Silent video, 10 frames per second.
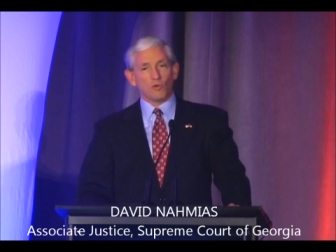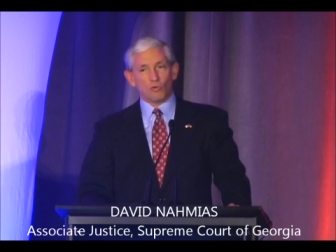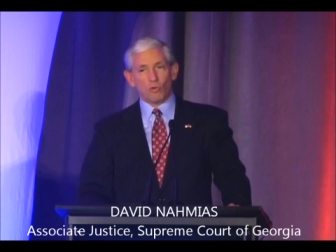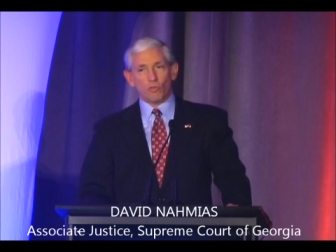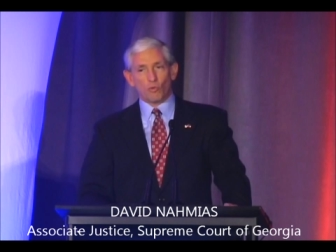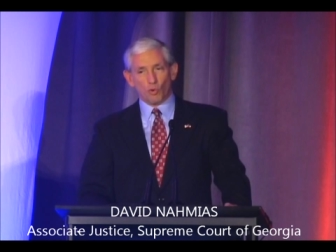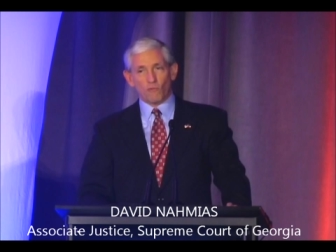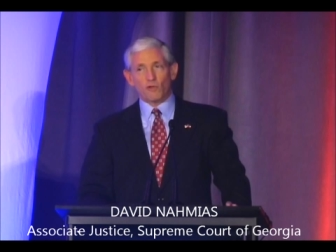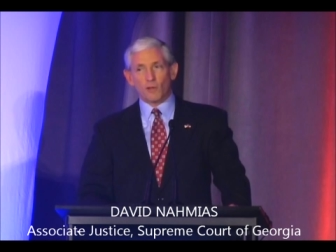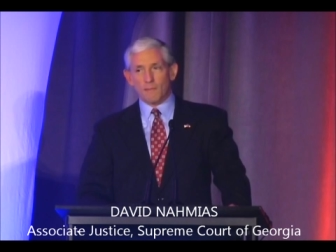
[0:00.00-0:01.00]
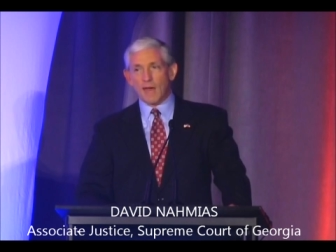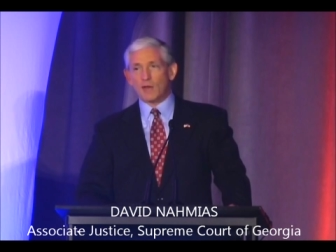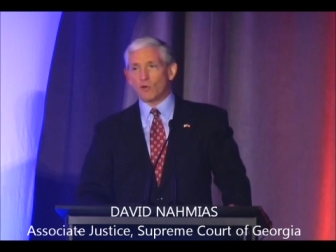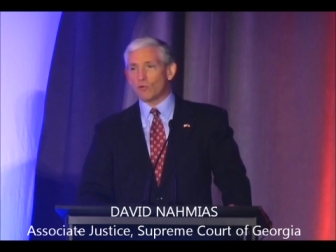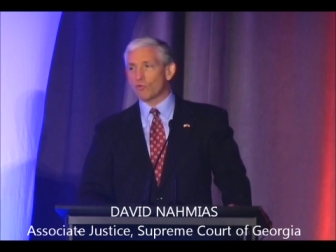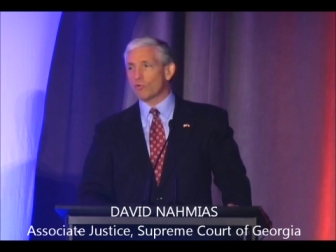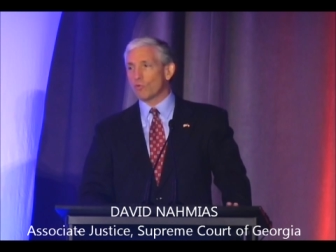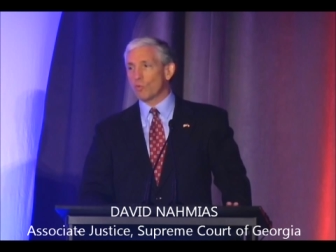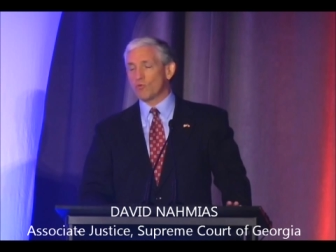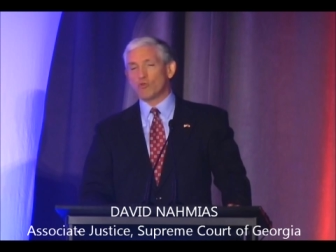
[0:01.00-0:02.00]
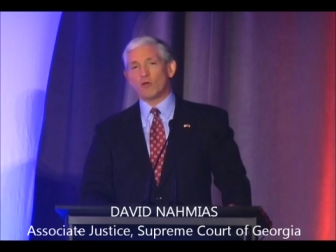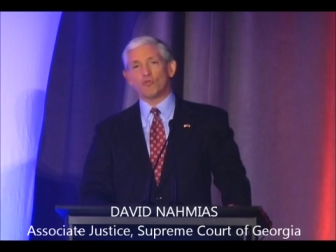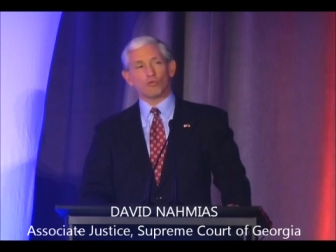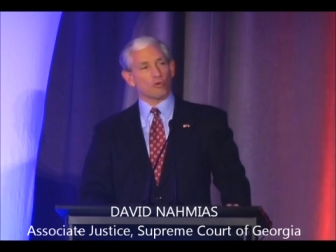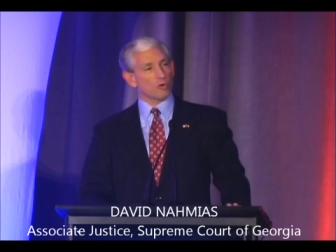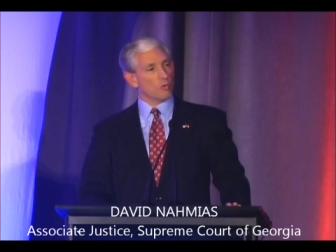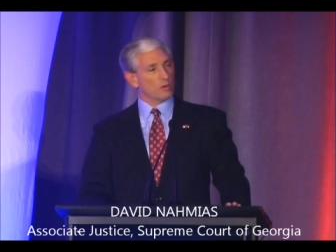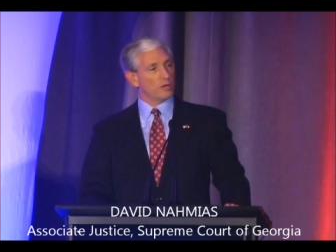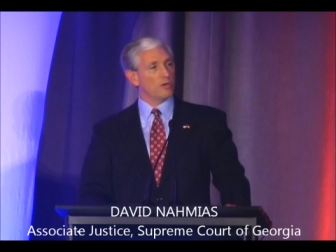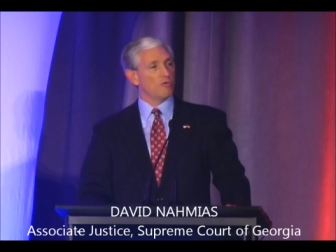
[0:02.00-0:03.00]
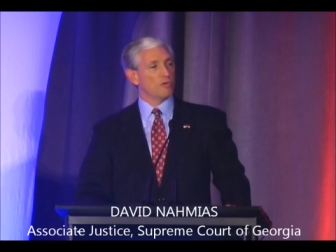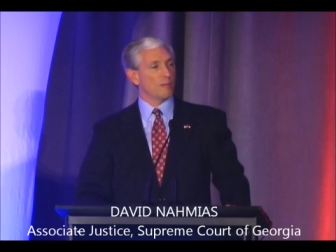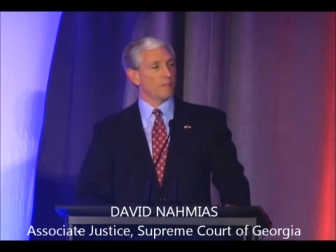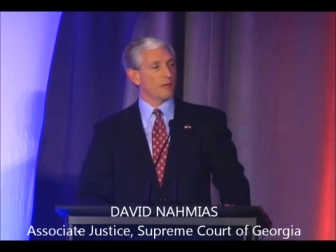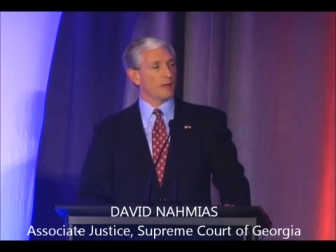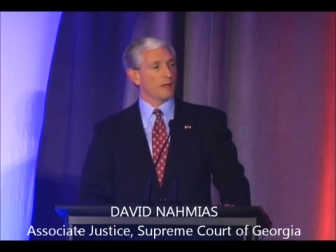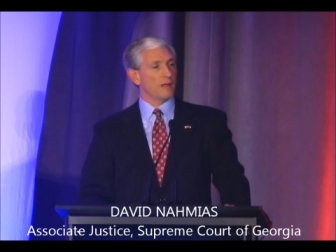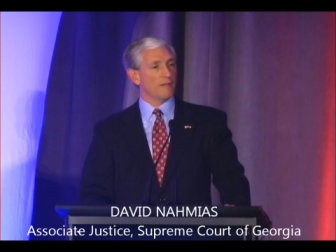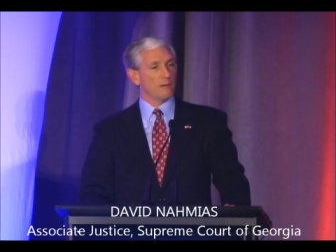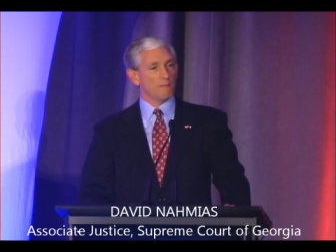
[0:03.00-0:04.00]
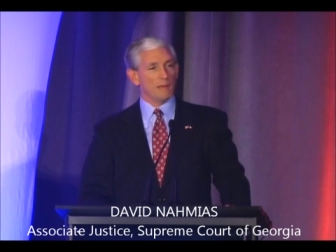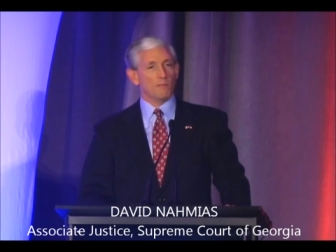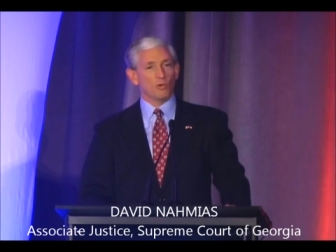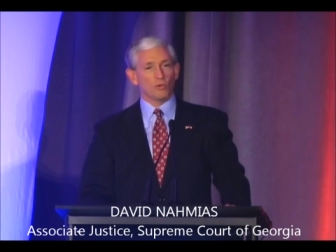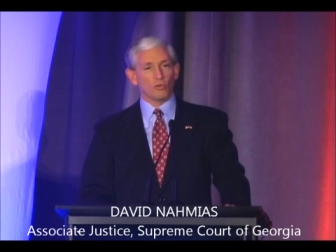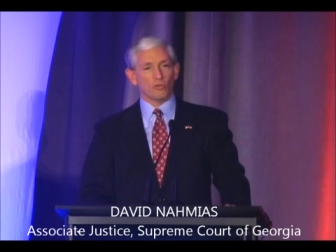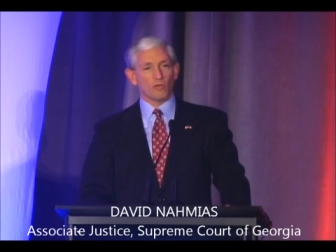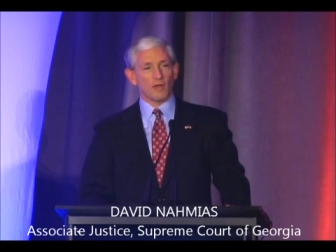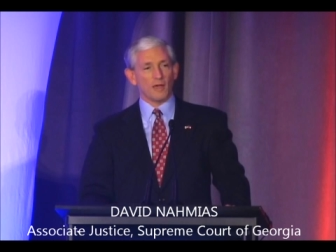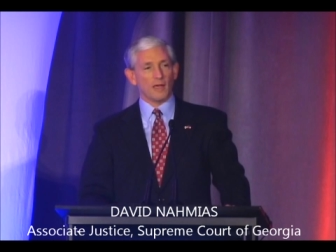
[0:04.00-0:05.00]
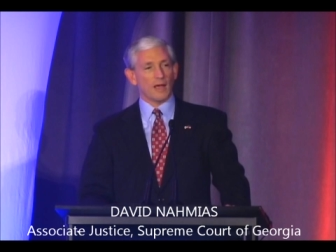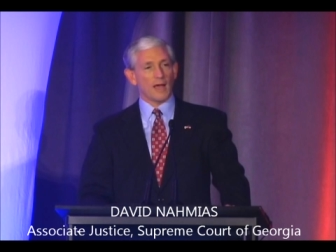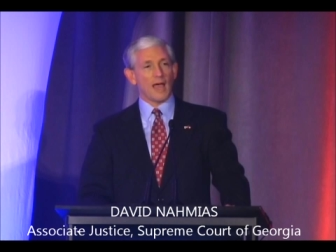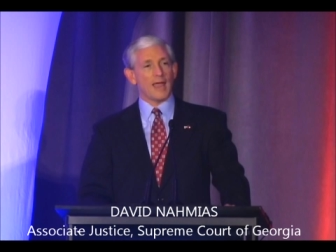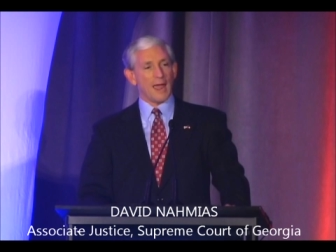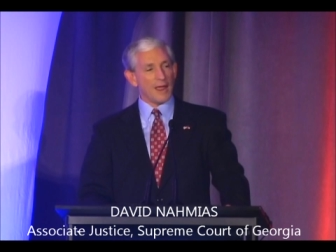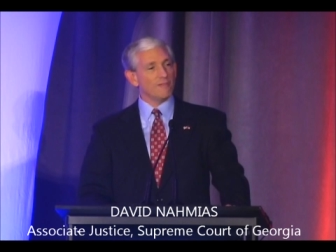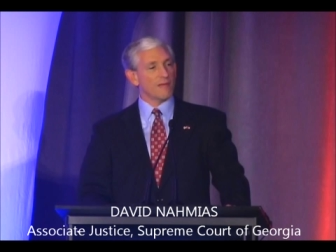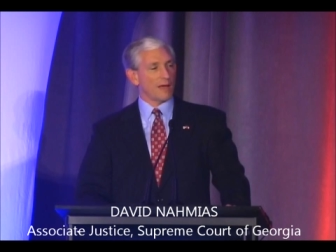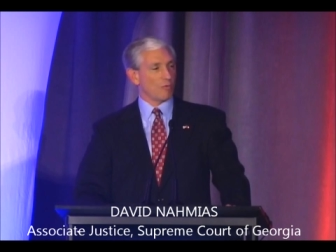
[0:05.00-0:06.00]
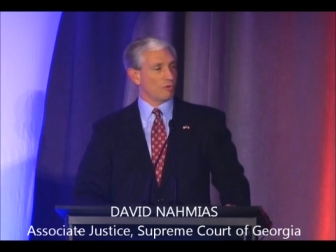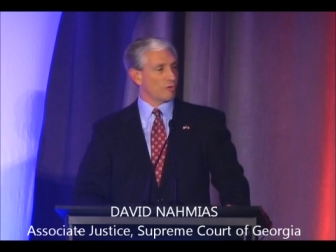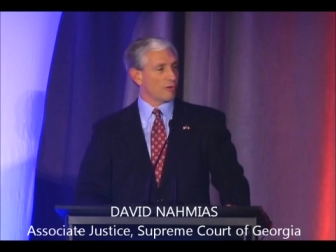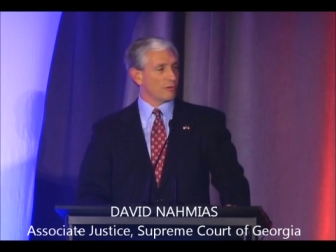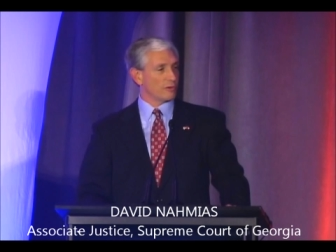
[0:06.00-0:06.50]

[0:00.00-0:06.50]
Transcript: The rule of law matters when judges are going to do something that people say, I hate that result.